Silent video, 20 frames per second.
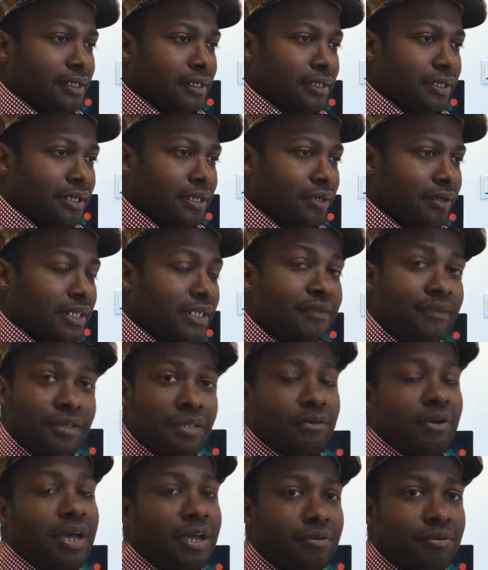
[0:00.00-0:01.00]
And even
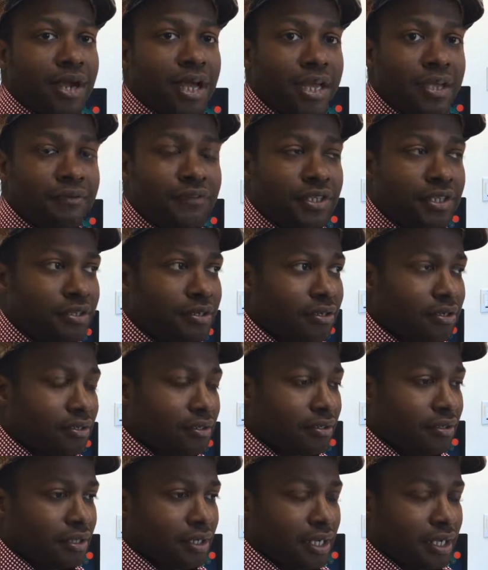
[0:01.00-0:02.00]
though I arrived
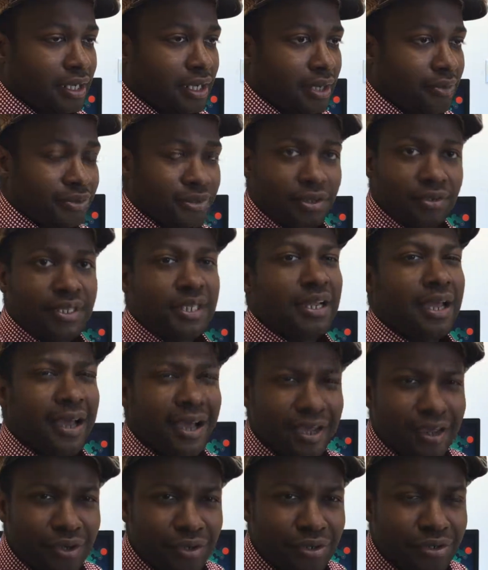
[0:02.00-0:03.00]
here, I was already
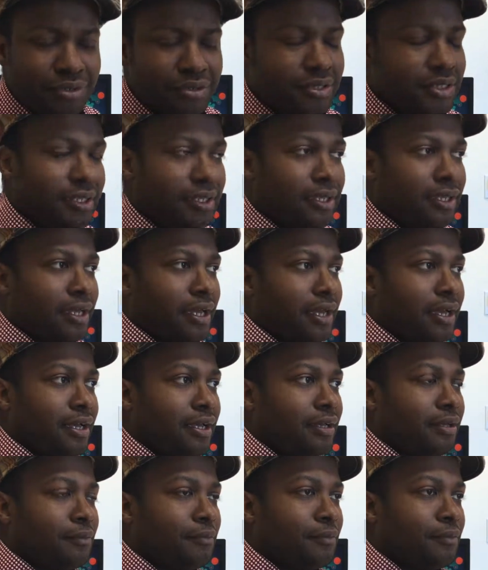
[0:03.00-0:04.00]
hired,
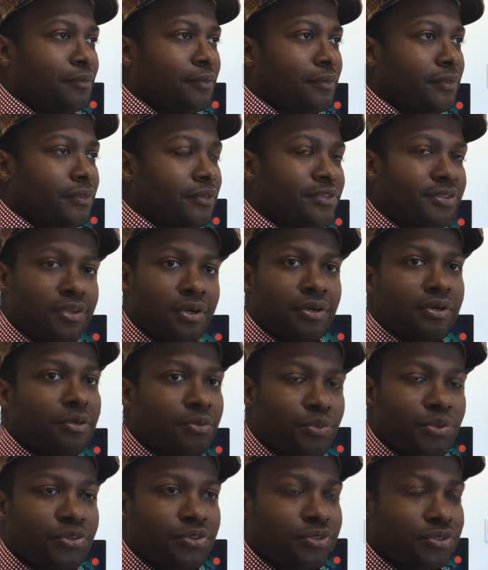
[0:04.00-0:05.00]
the
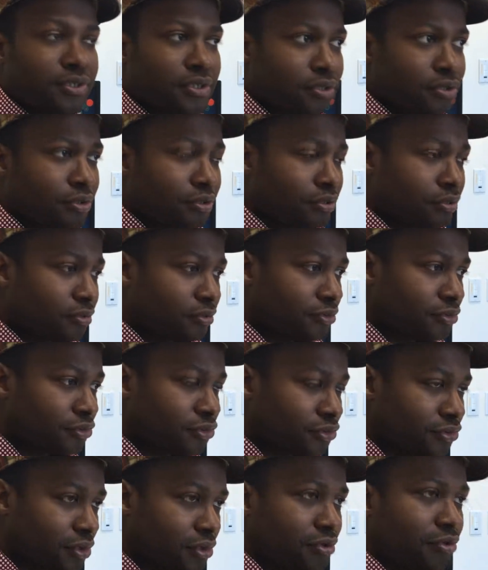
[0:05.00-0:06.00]
CRN was still
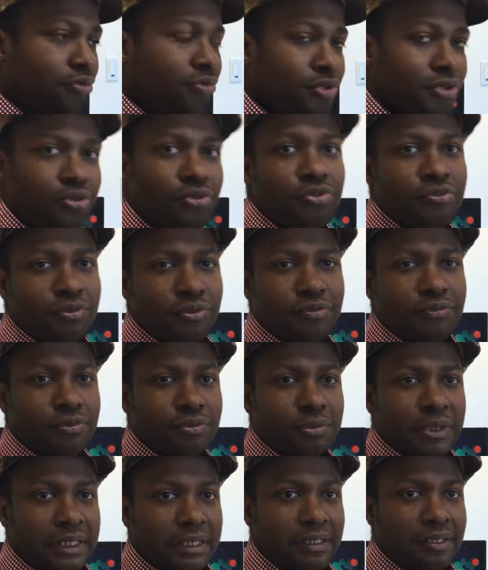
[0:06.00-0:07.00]
so useful for
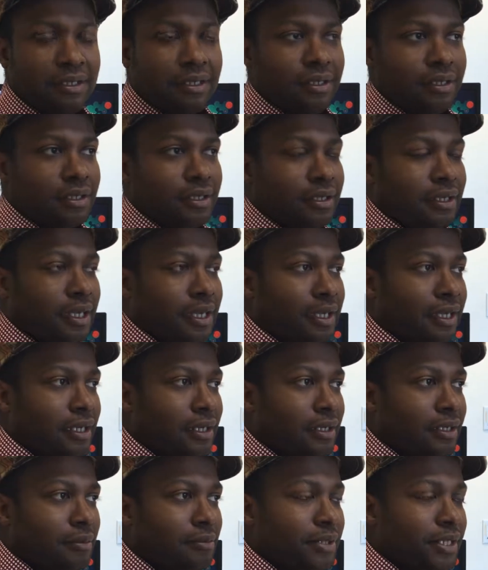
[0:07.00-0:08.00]
me
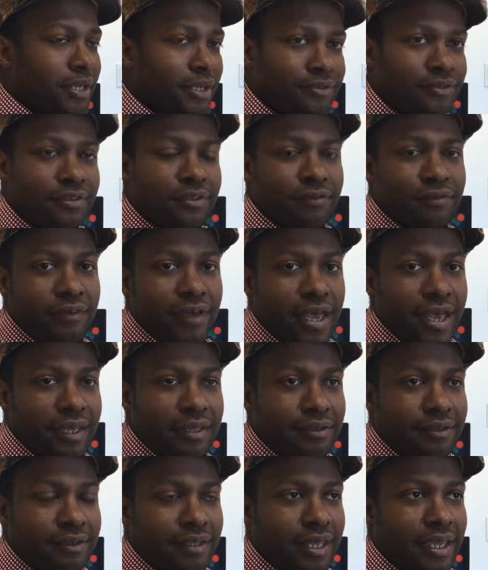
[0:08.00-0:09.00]
because of the
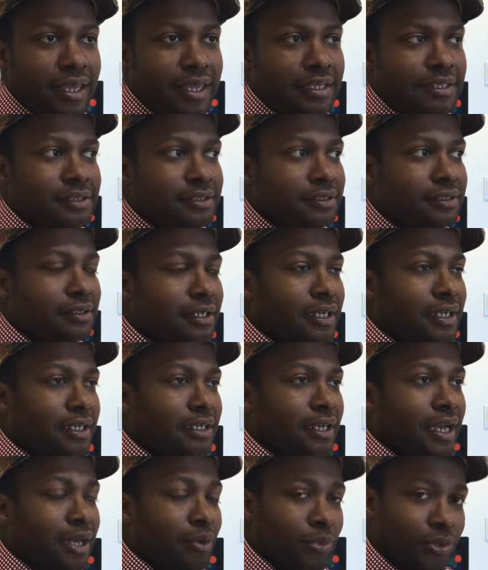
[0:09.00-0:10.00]
fact that
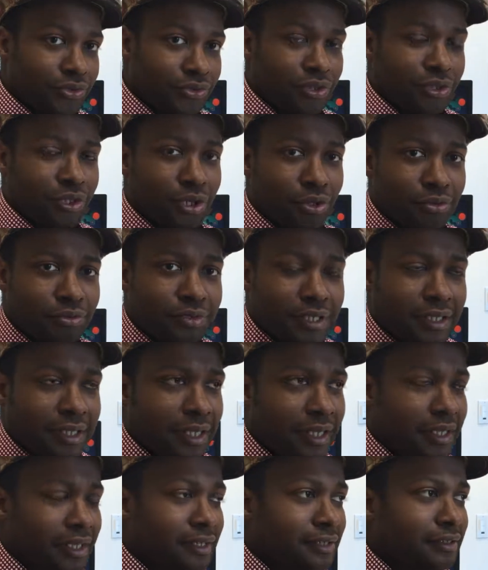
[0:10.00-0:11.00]
I was alone
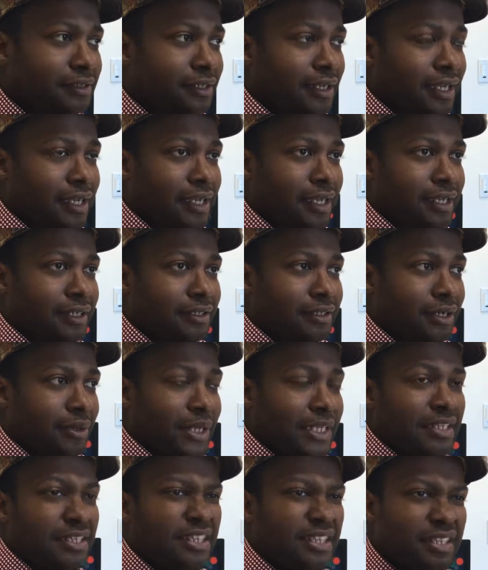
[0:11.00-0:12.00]
and
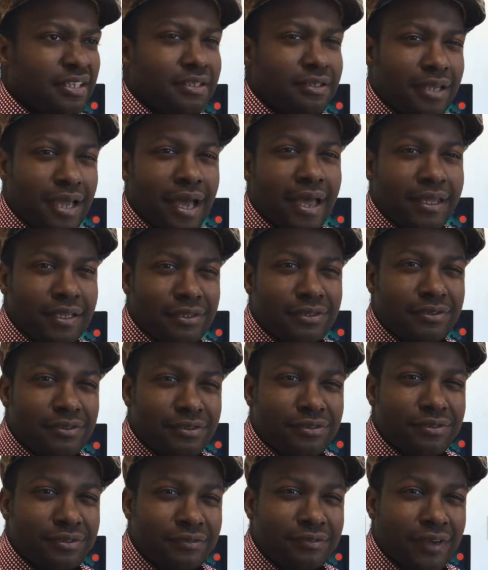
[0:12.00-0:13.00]
I needed
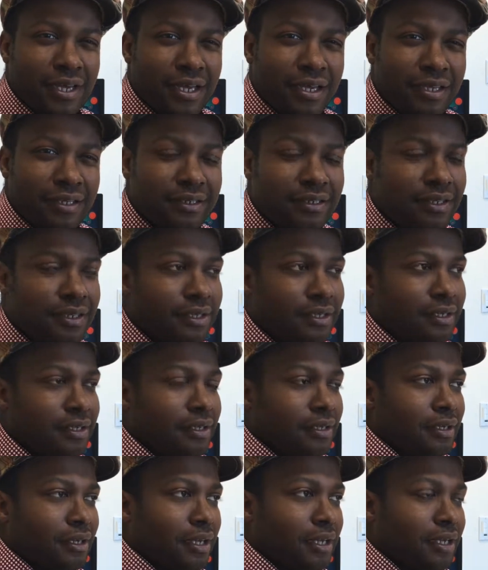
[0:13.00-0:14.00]
guidance to find
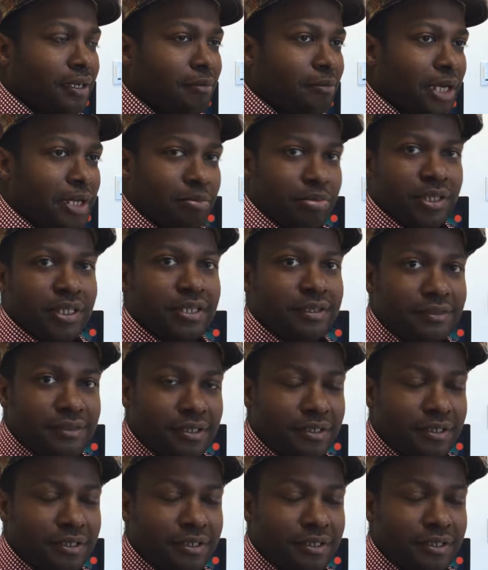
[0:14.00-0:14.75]
my place